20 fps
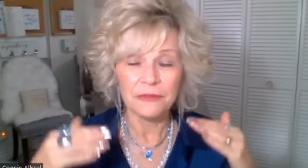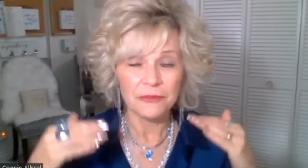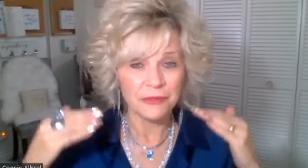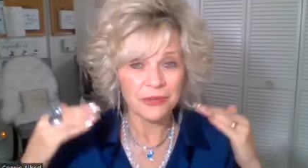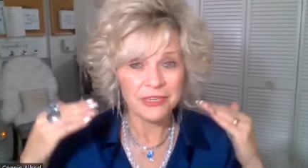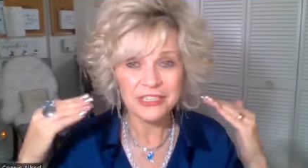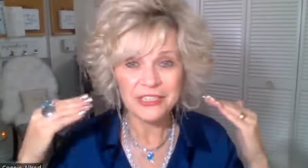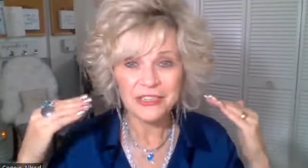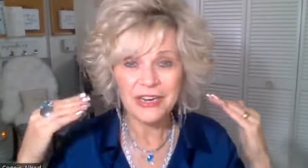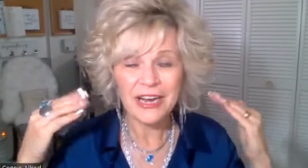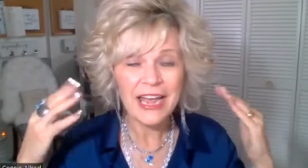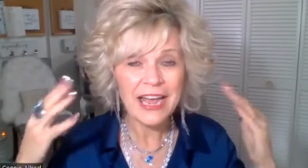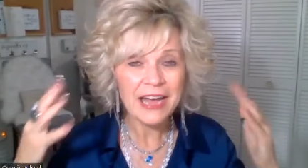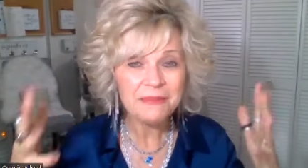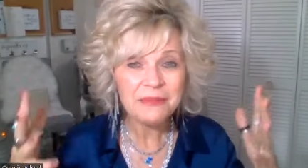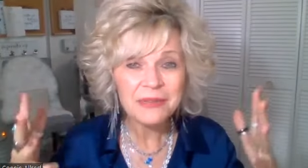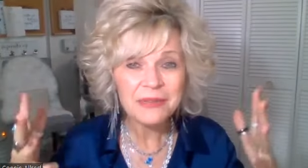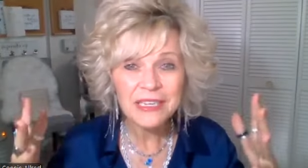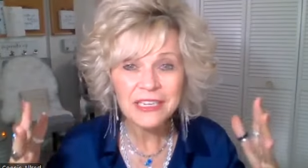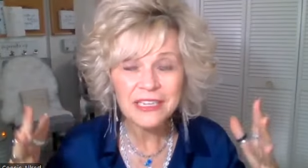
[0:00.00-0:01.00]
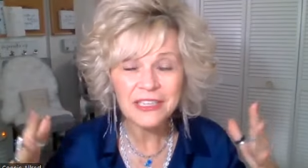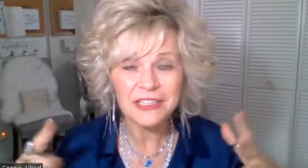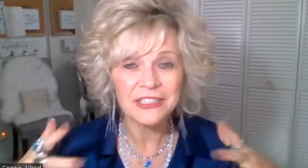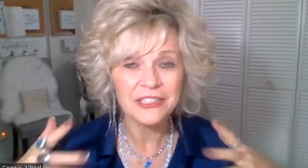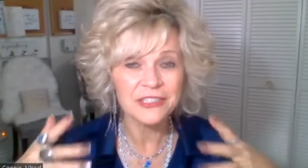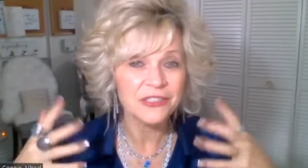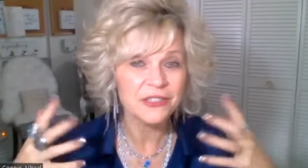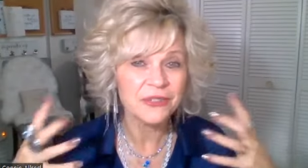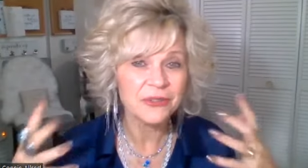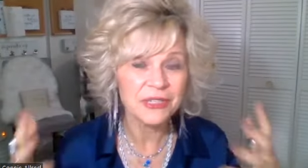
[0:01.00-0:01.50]
when you're happy
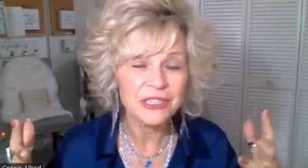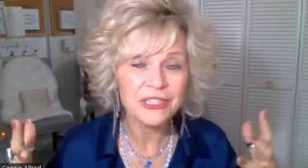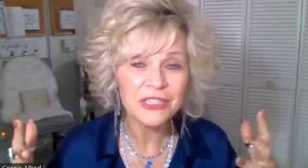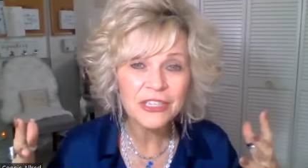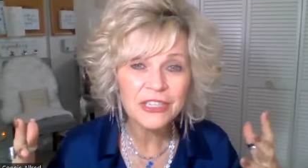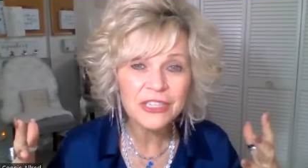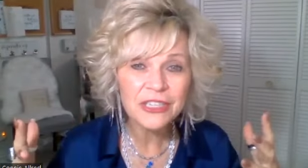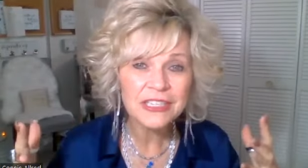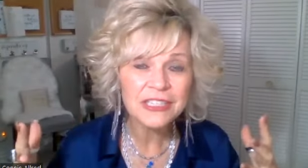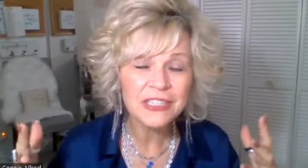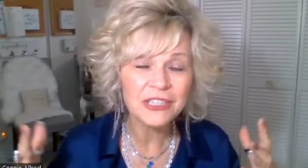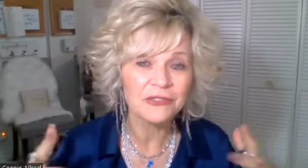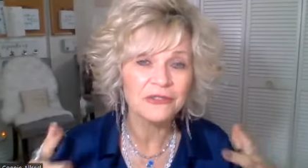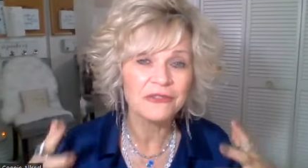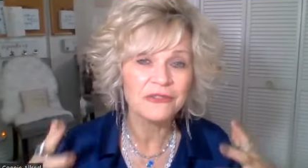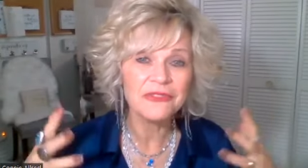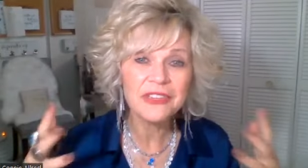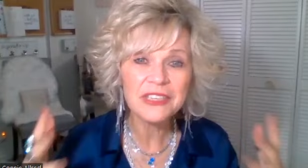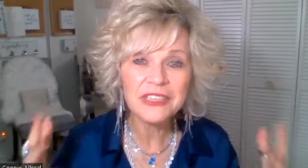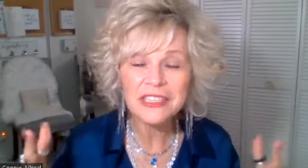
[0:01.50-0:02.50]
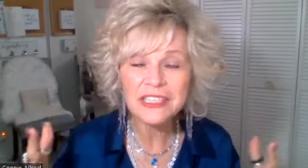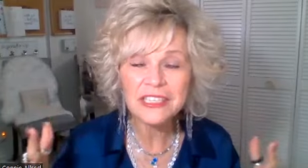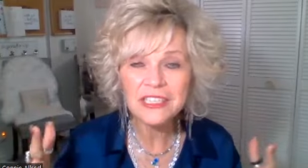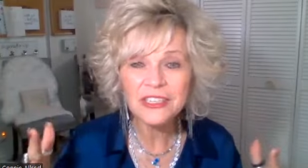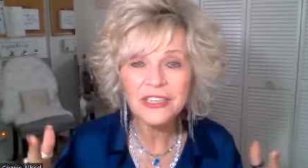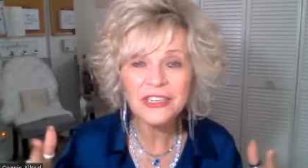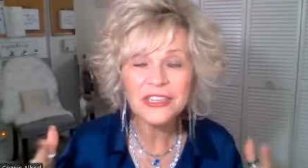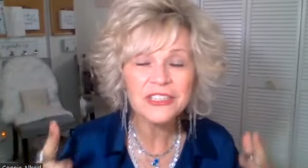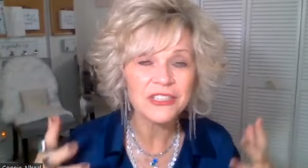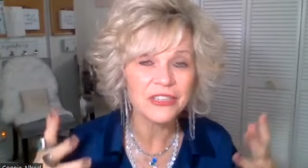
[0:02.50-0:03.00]
and you're doing good, you're feeling
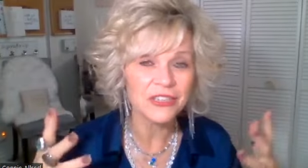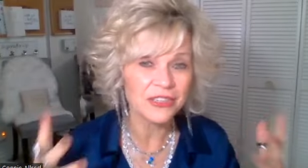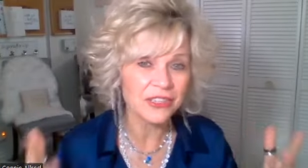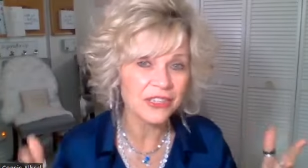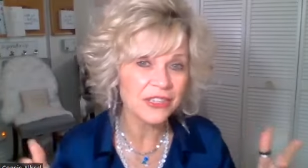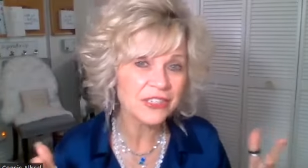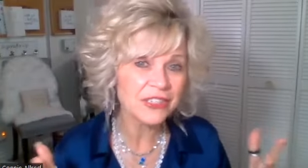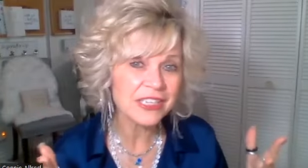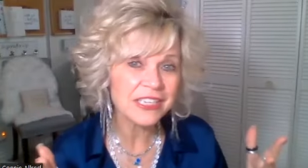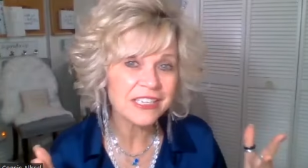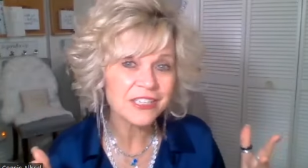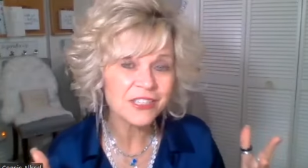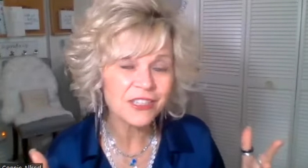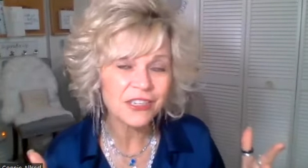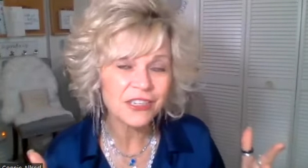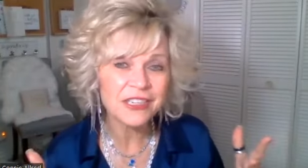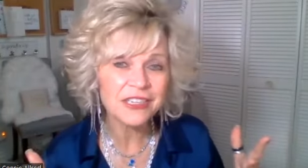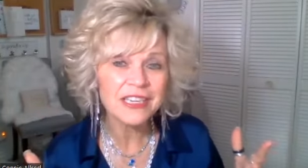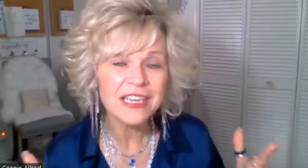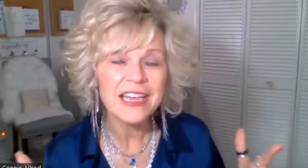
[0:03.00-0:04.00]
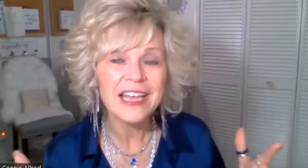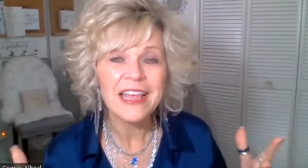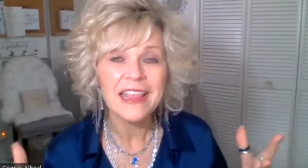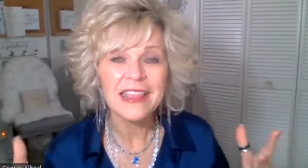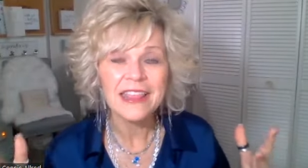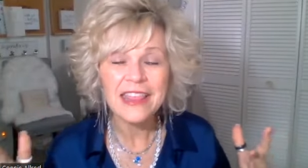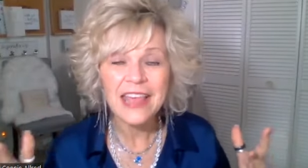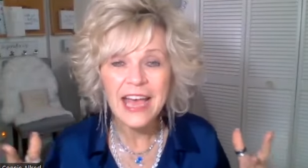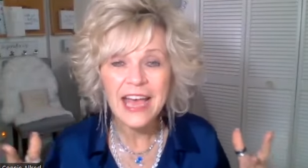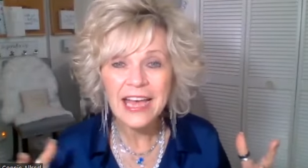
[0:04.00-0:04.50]
good, you're looking good,
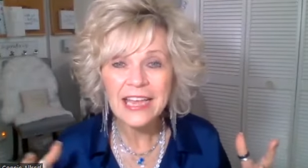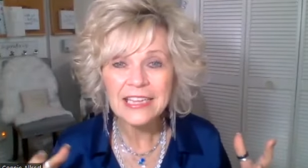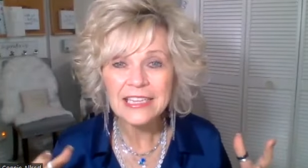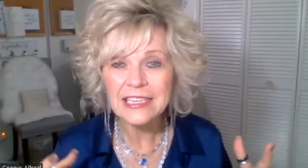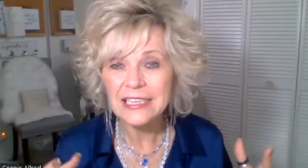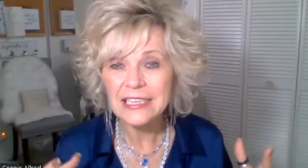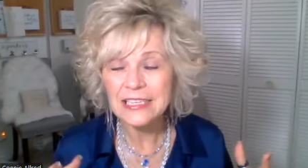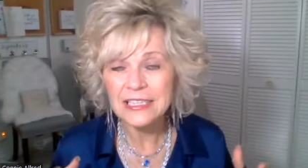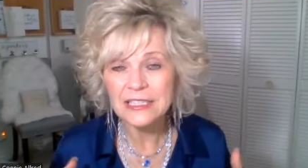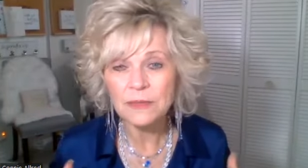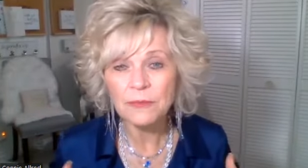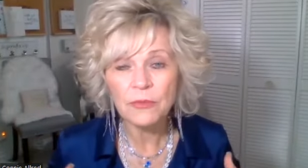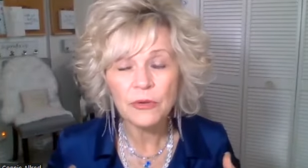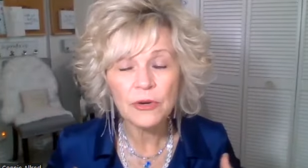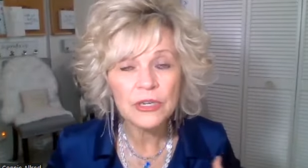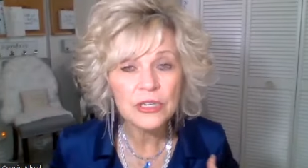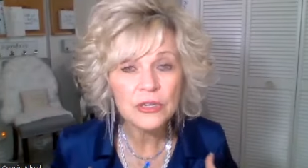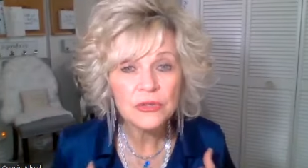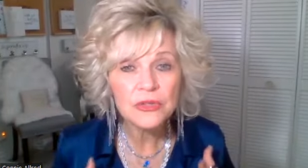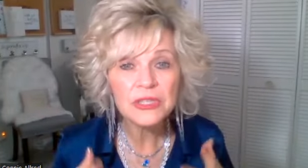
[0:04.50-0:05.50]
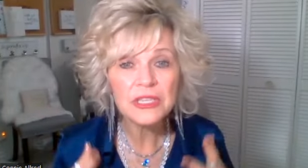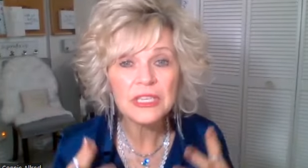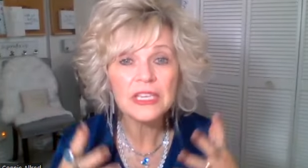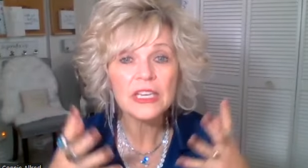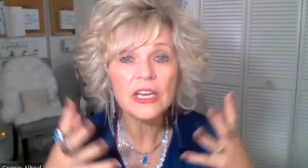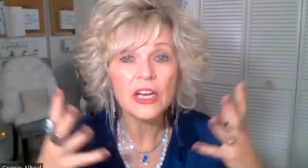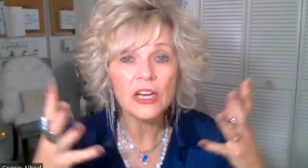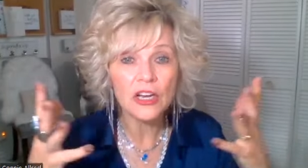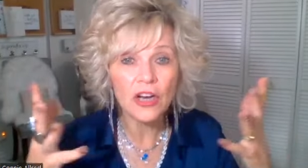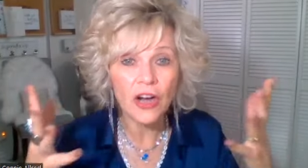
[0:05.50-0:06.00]
that is
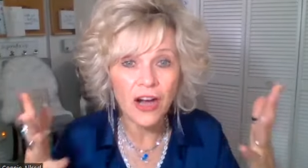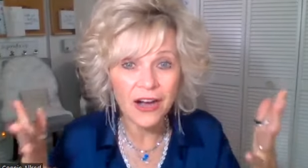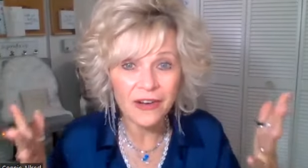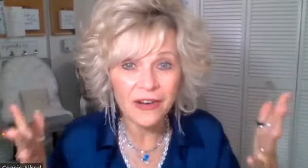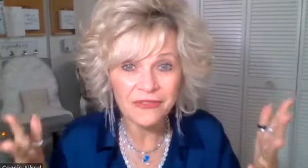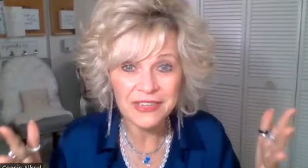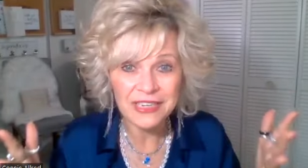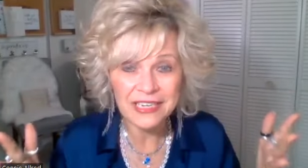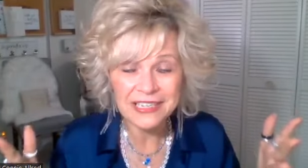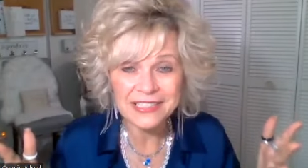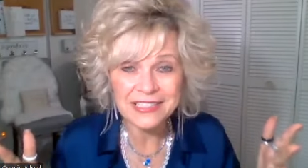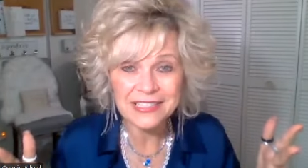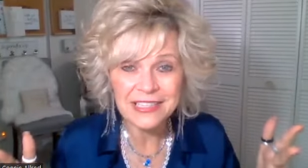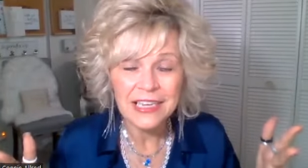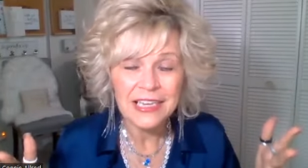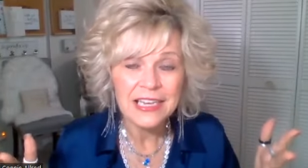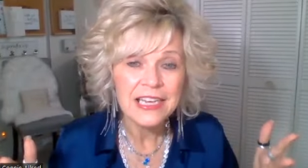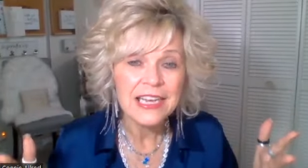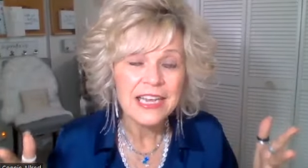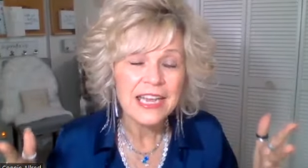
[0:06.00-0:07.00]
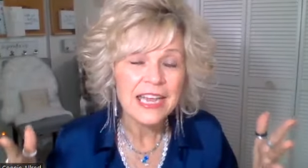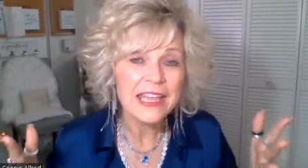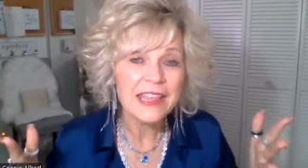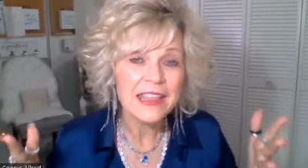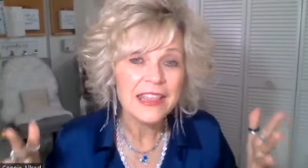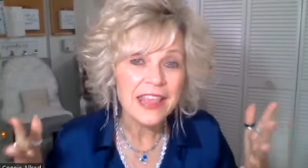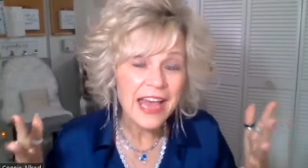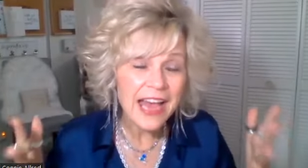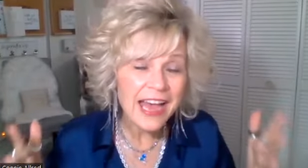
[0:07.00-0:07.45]
producing confidence. And